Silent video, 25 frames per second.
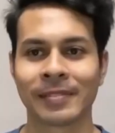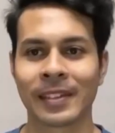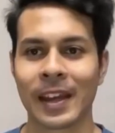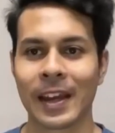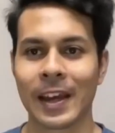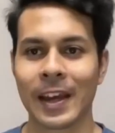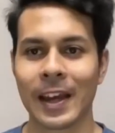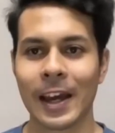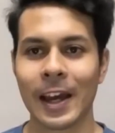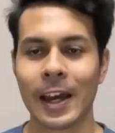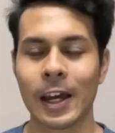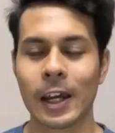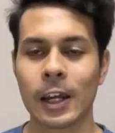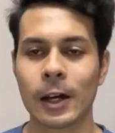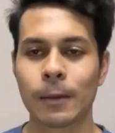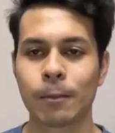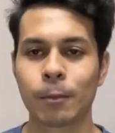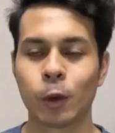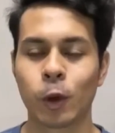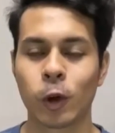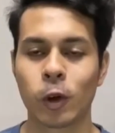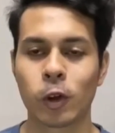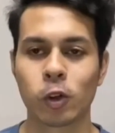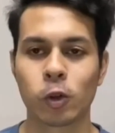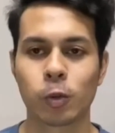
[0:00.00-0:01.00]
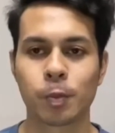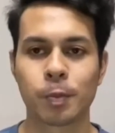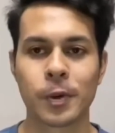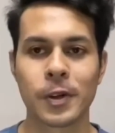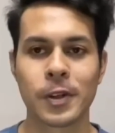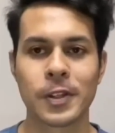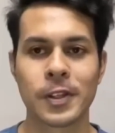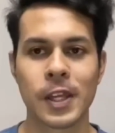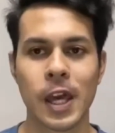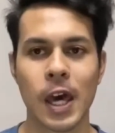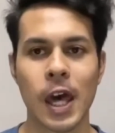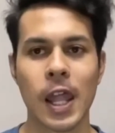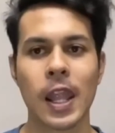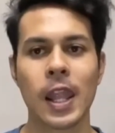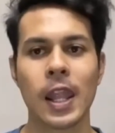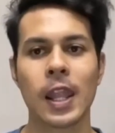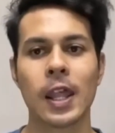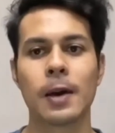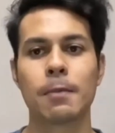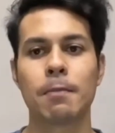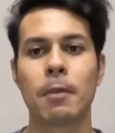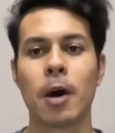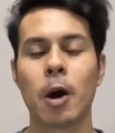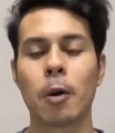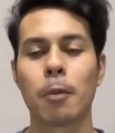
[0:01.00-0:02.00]
And I'm going to present
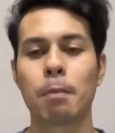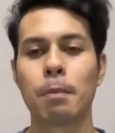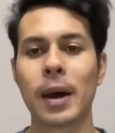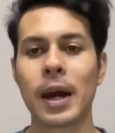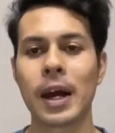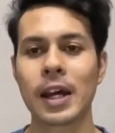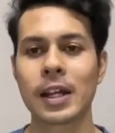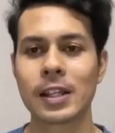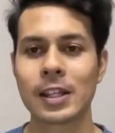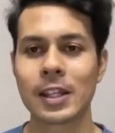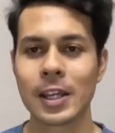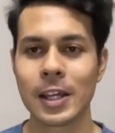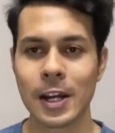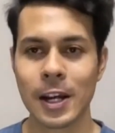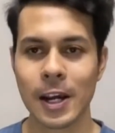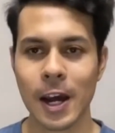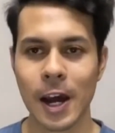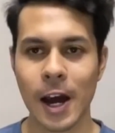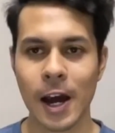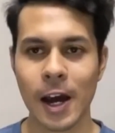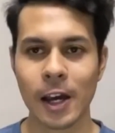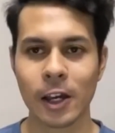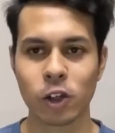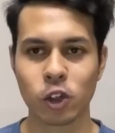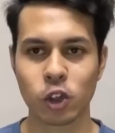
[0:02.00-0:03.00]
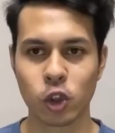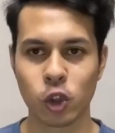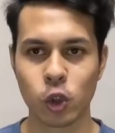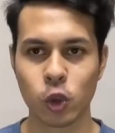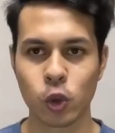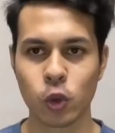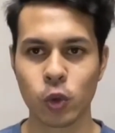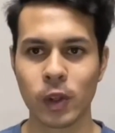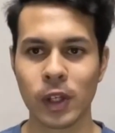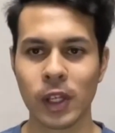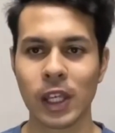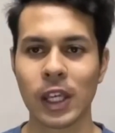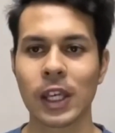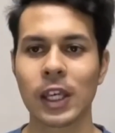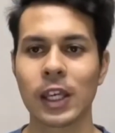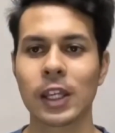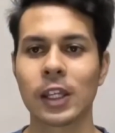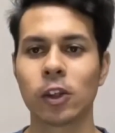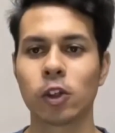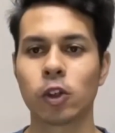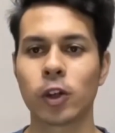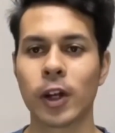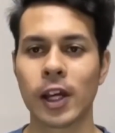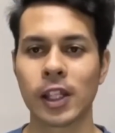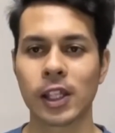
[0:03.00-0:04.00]
about bacteria issue in
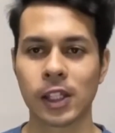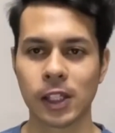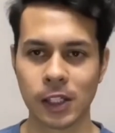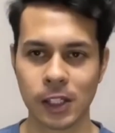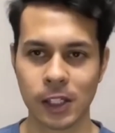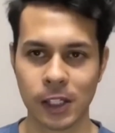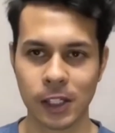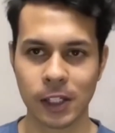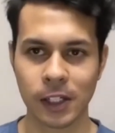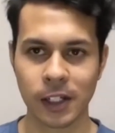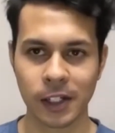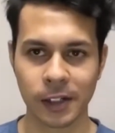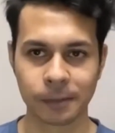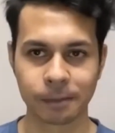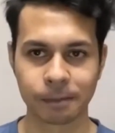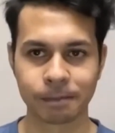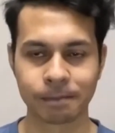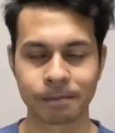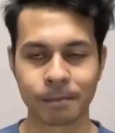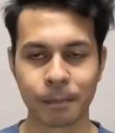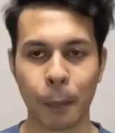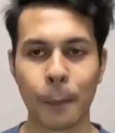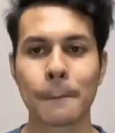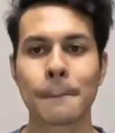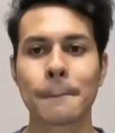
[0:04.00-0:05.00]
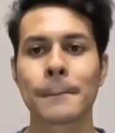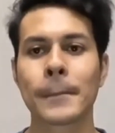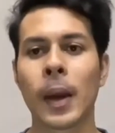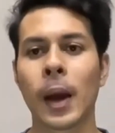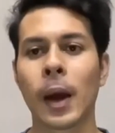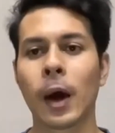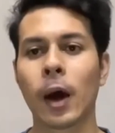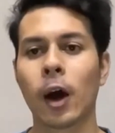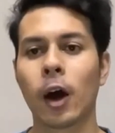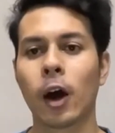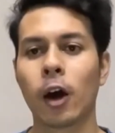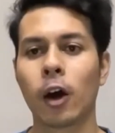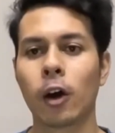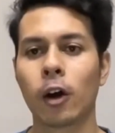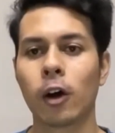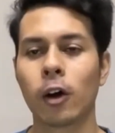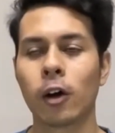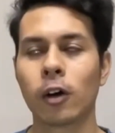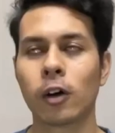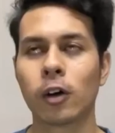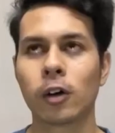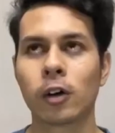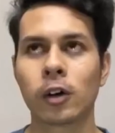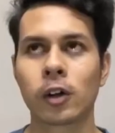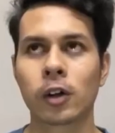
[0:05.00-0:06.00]
United Kingdom,
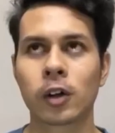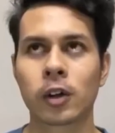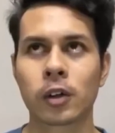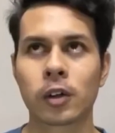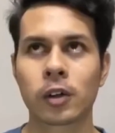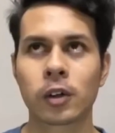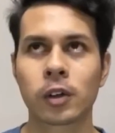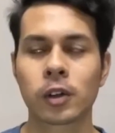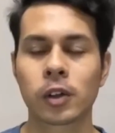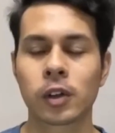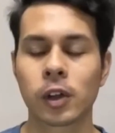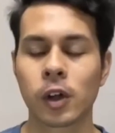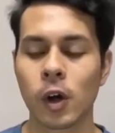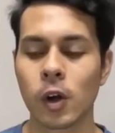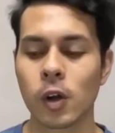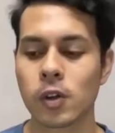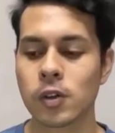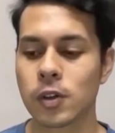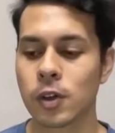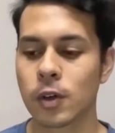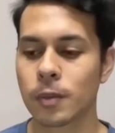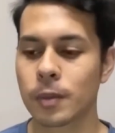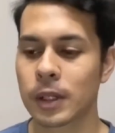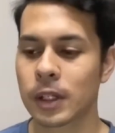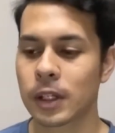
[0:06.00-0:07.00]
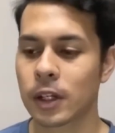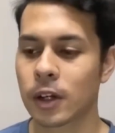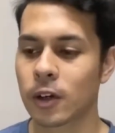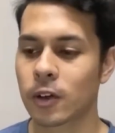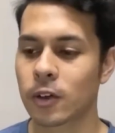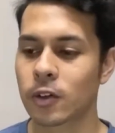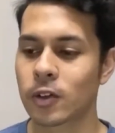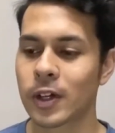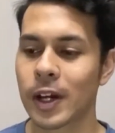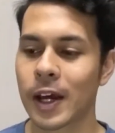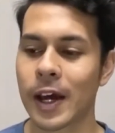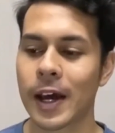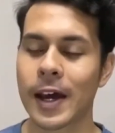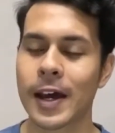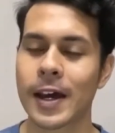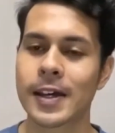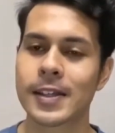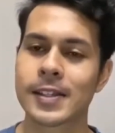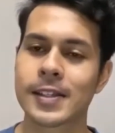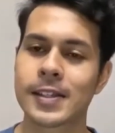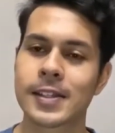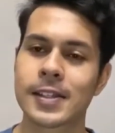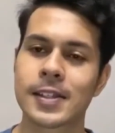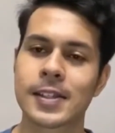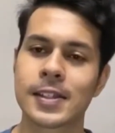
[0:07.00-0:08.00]
or also be known as
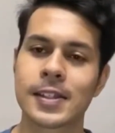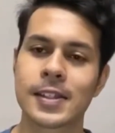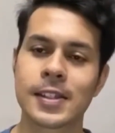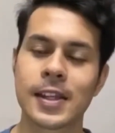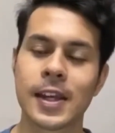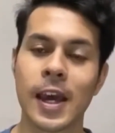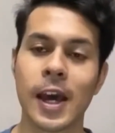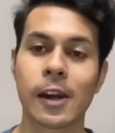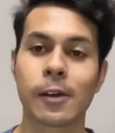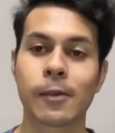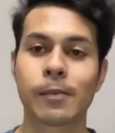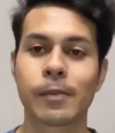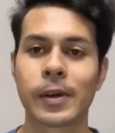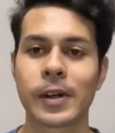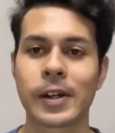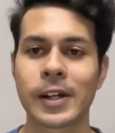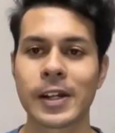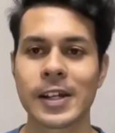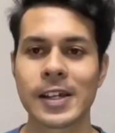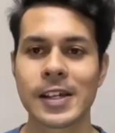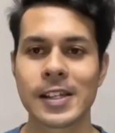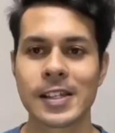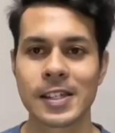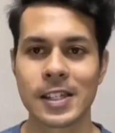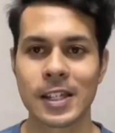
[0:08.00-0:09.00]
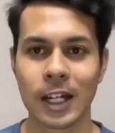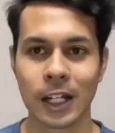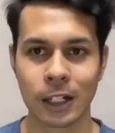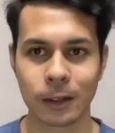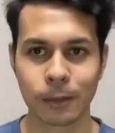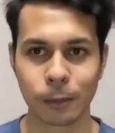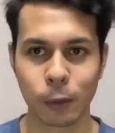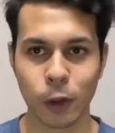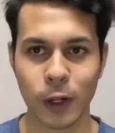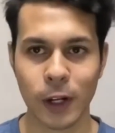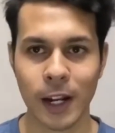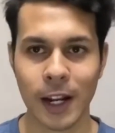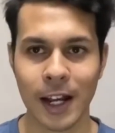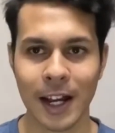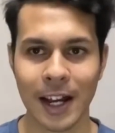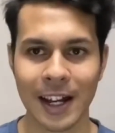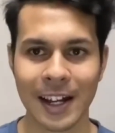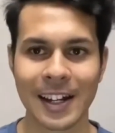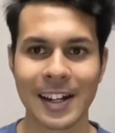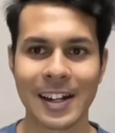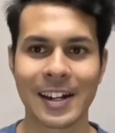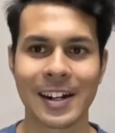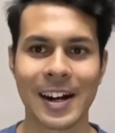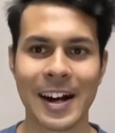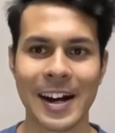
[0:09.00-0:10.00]
Cadbury Salmonella
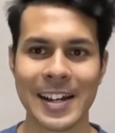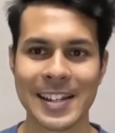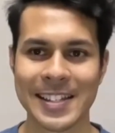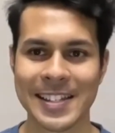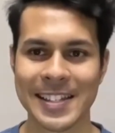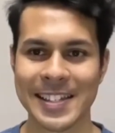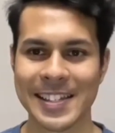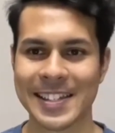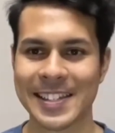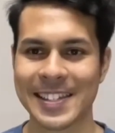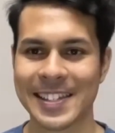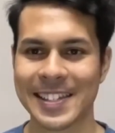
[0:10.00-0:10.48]
crisis.